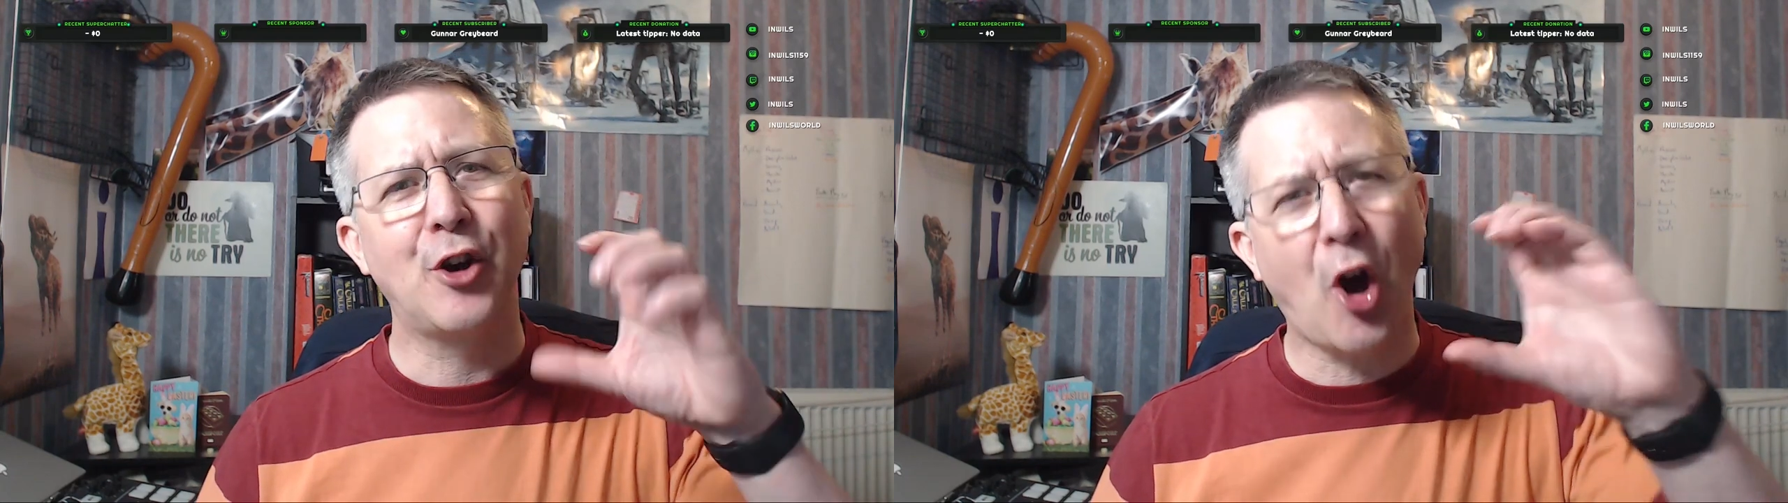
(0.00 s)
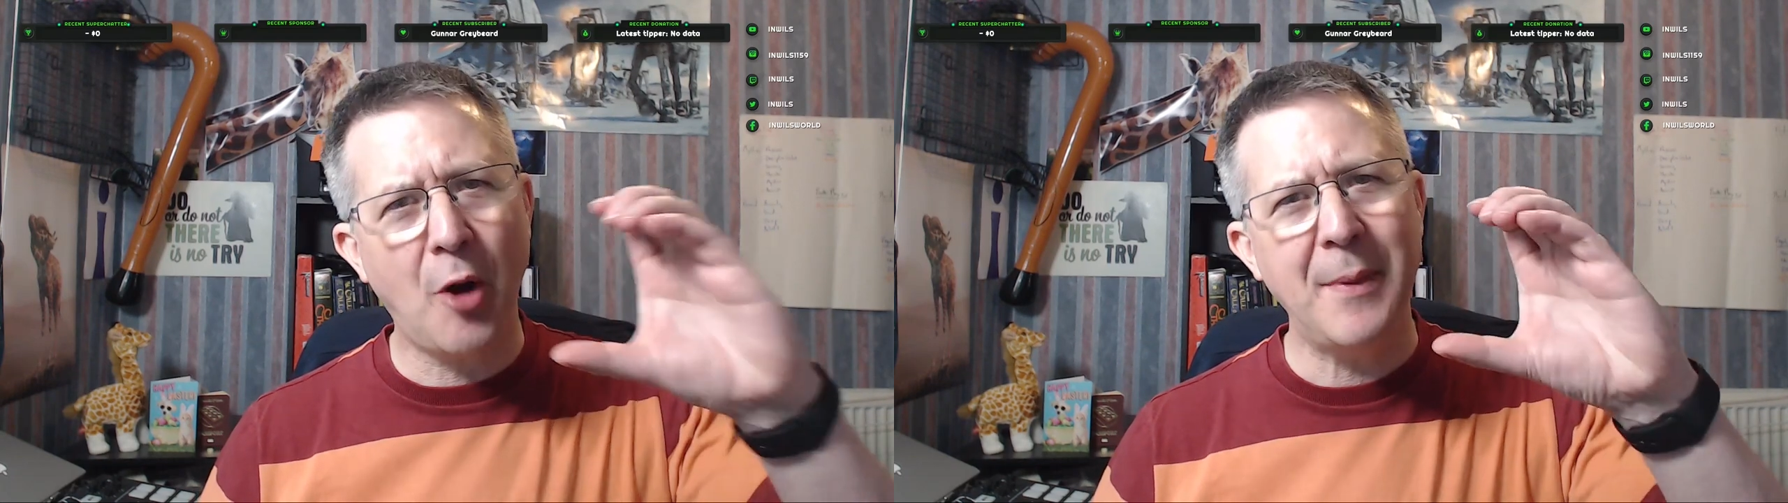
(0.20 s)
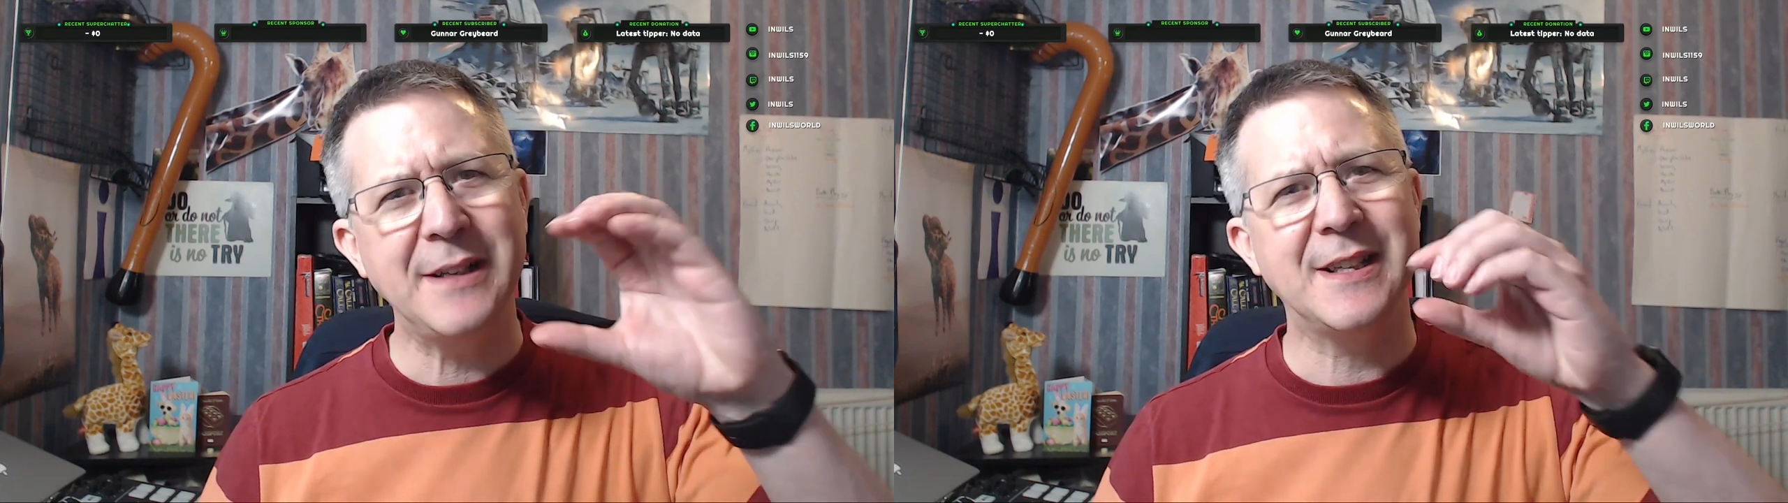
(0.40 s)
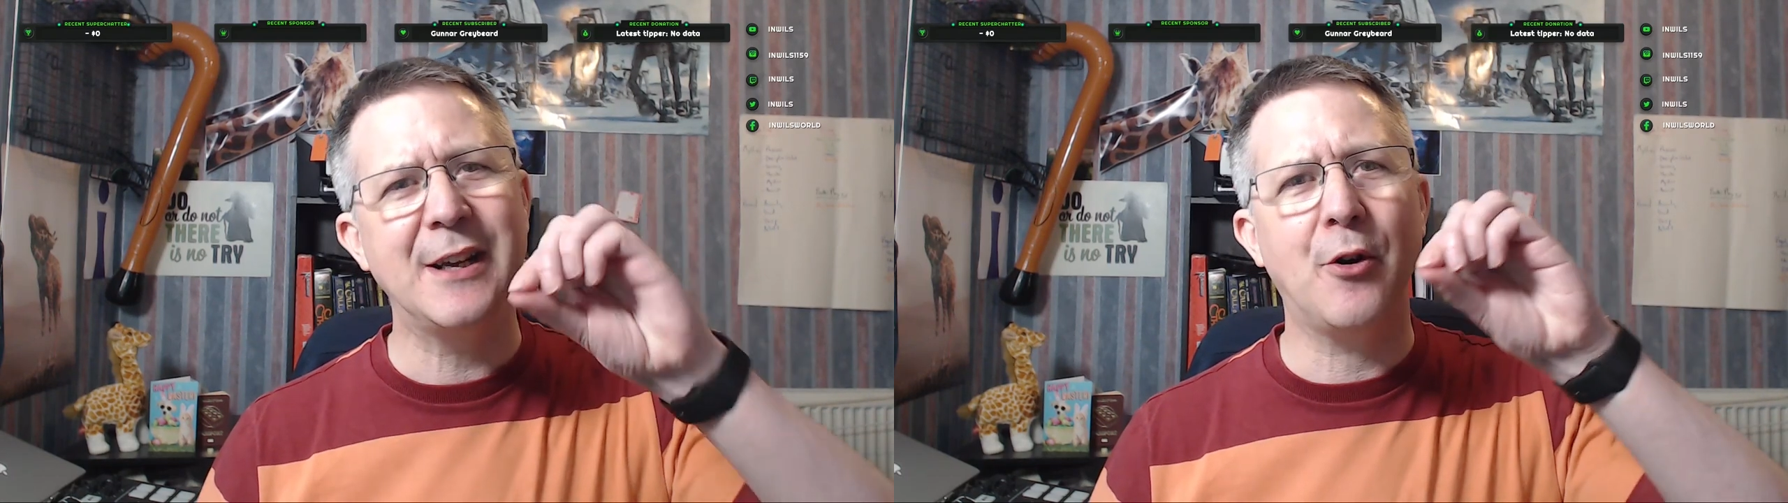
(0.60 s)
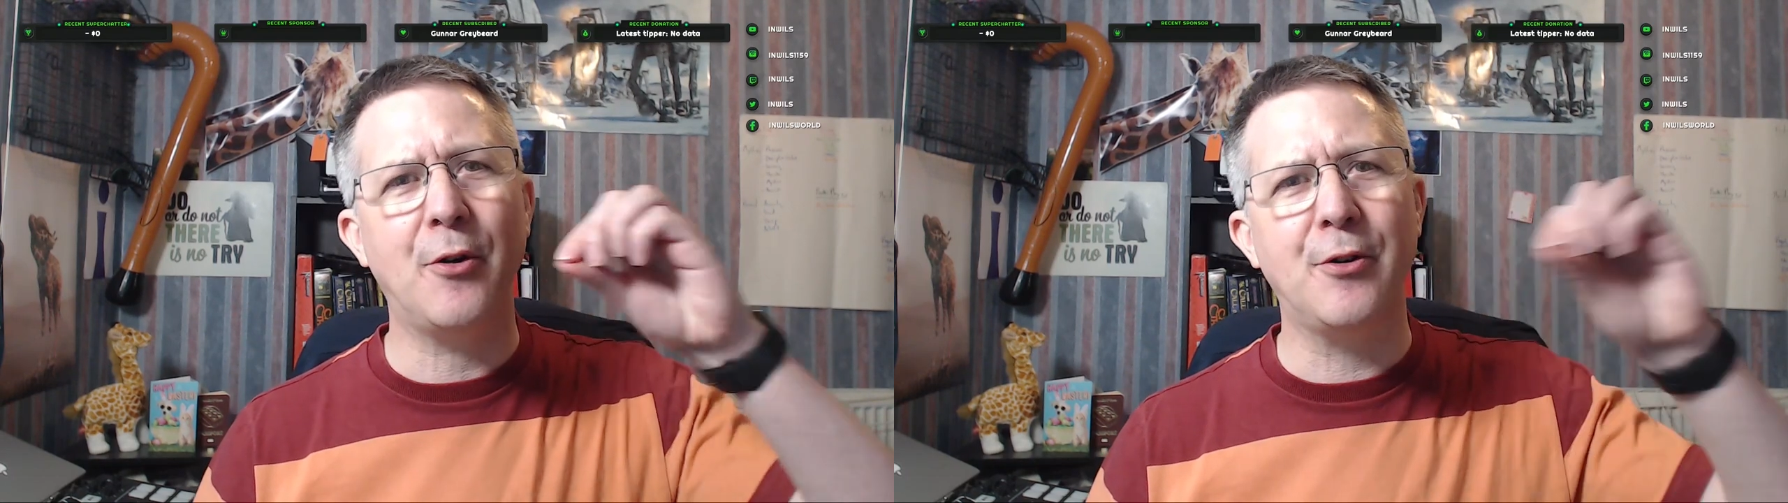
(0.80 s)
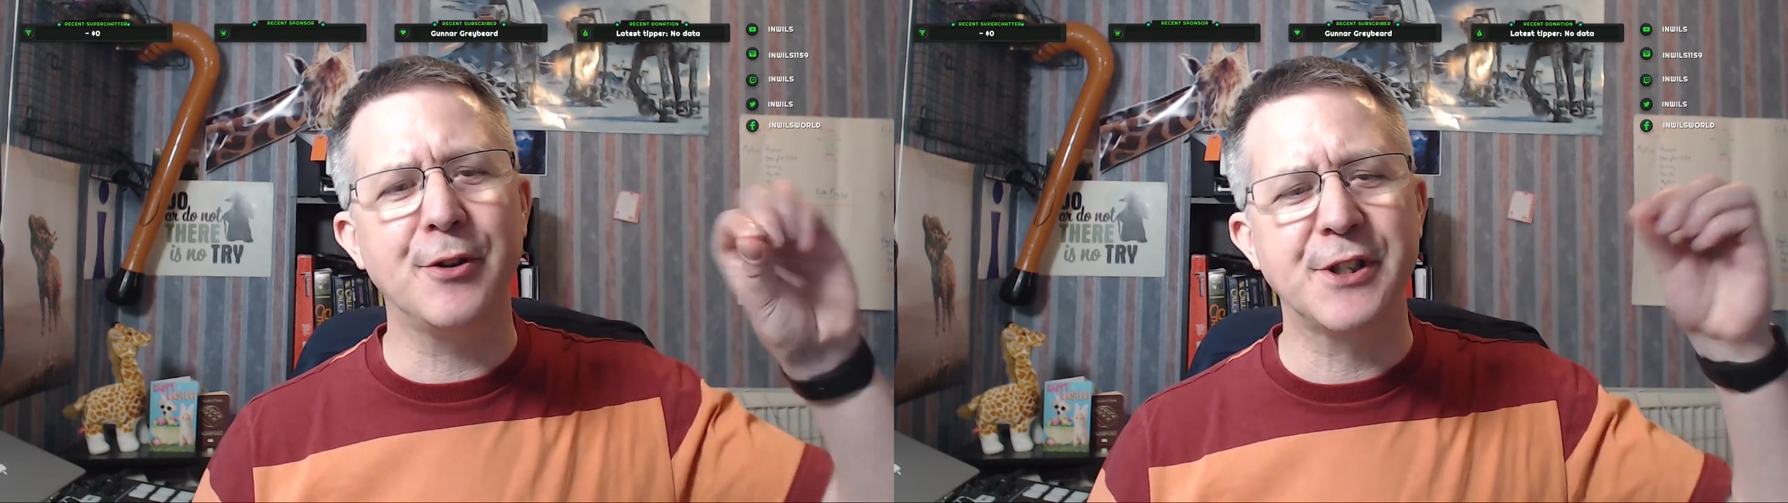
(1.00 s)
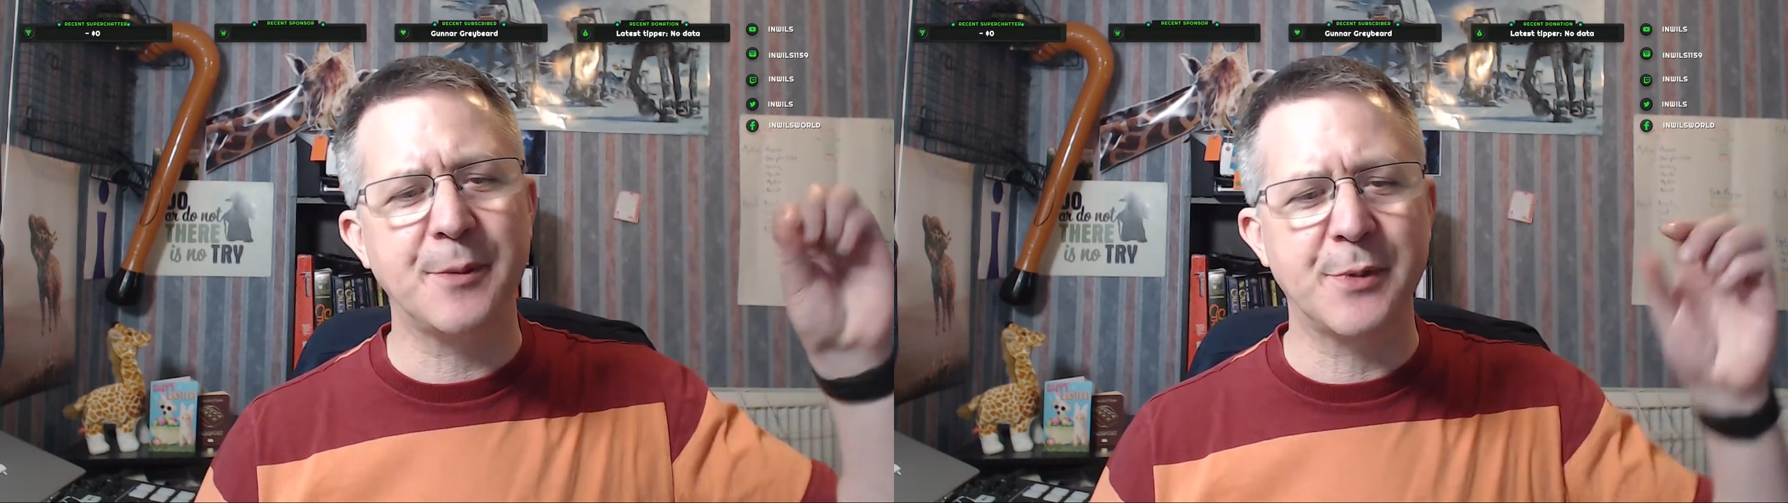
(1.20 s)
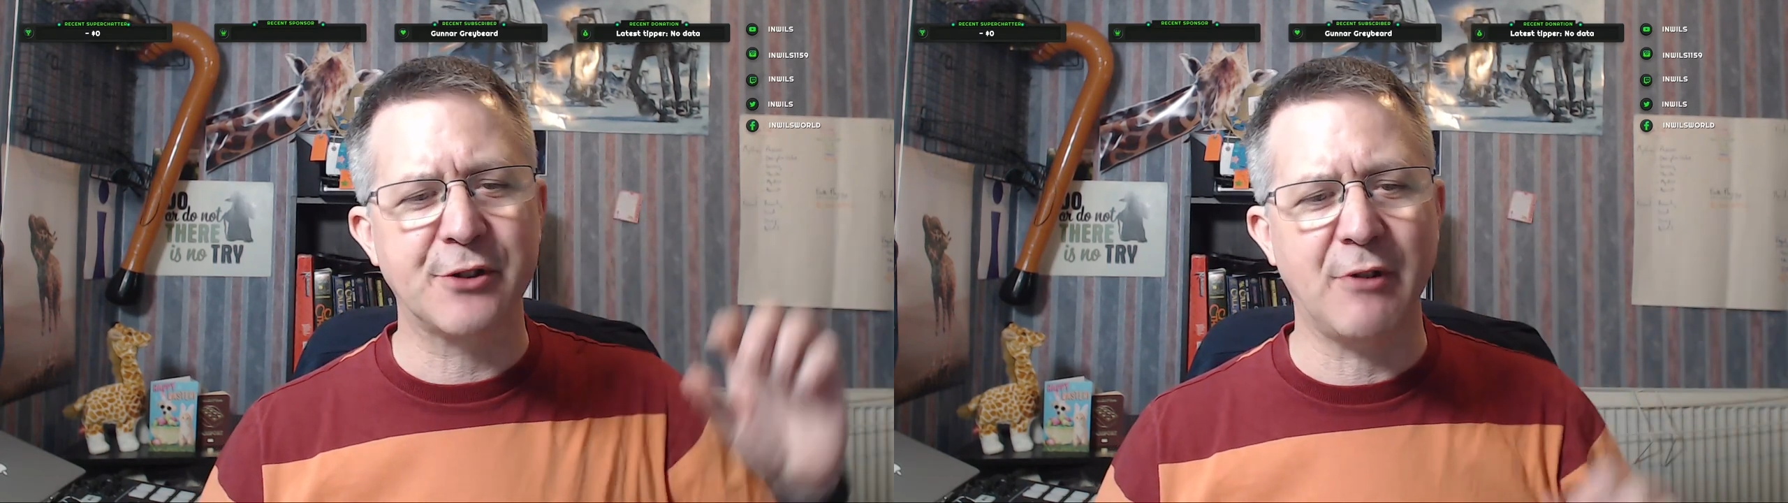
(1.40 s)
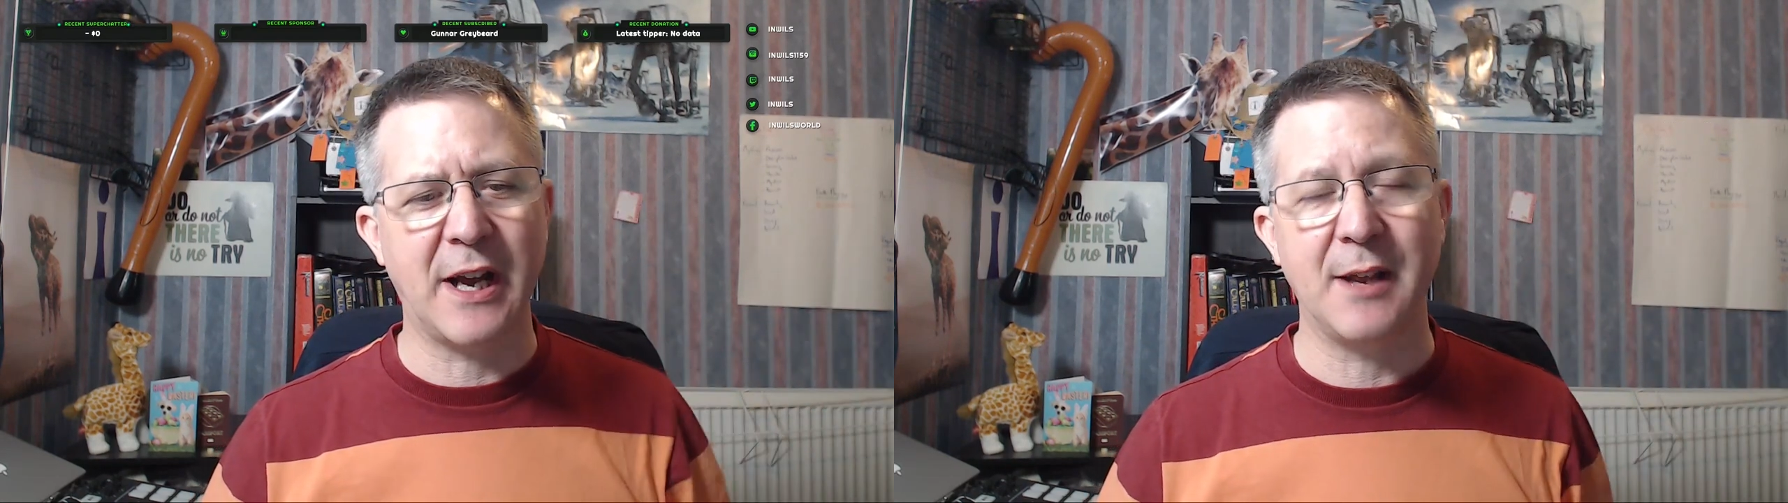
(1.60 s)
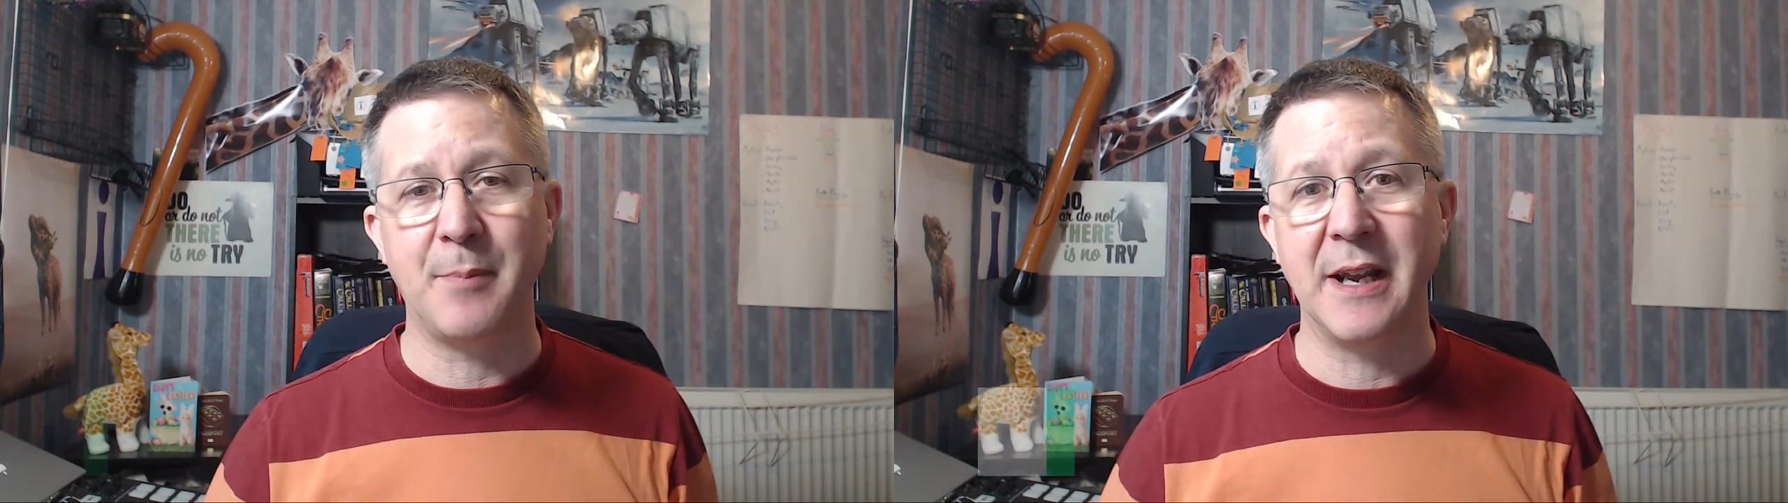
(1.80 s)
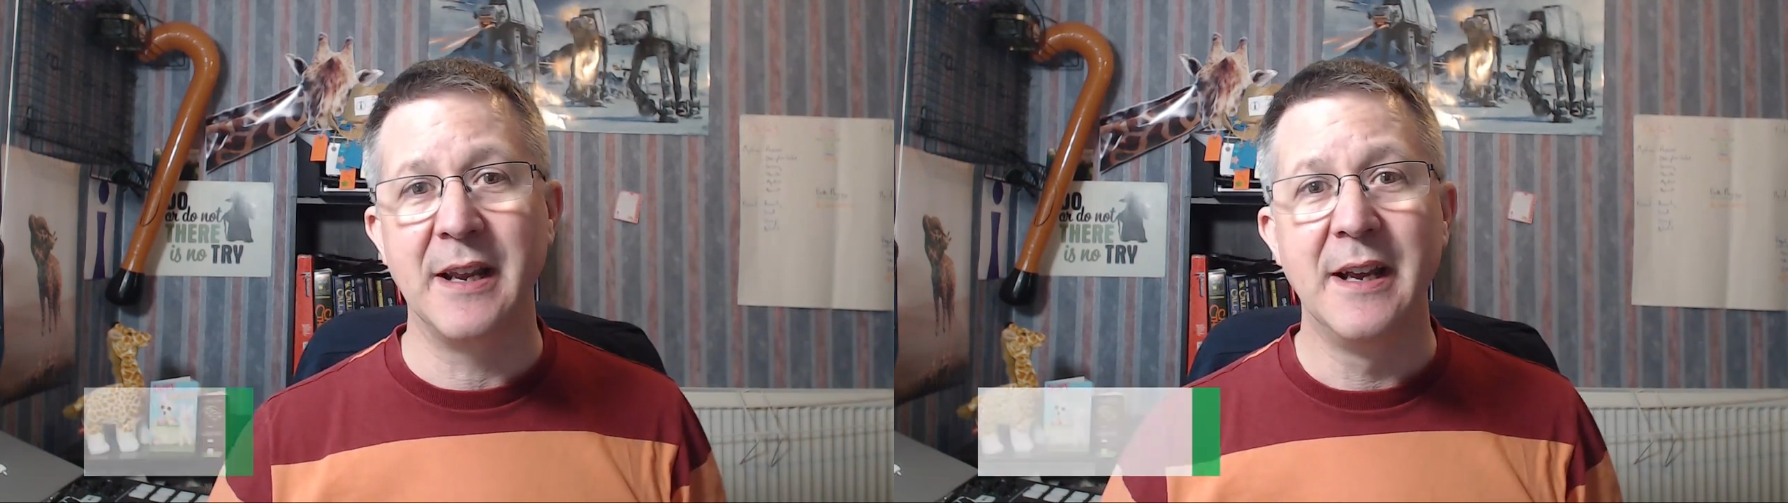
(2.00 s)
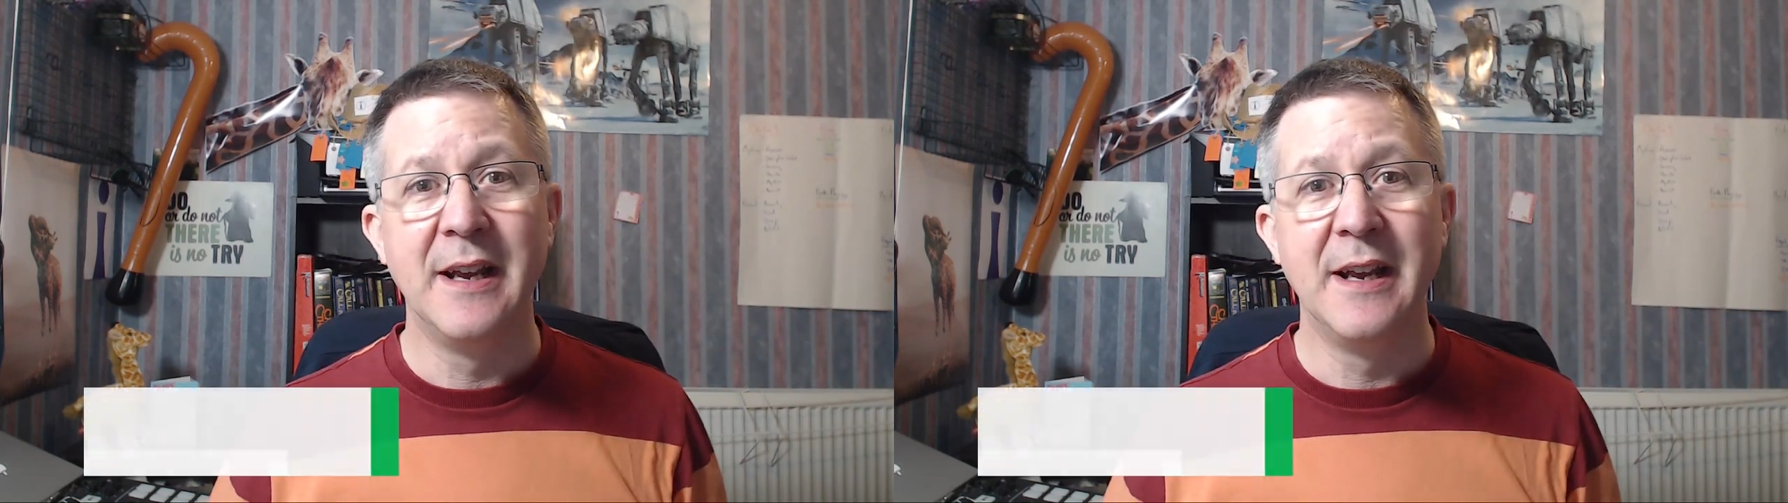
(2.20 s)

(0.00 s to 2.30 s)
commenting or subscribing.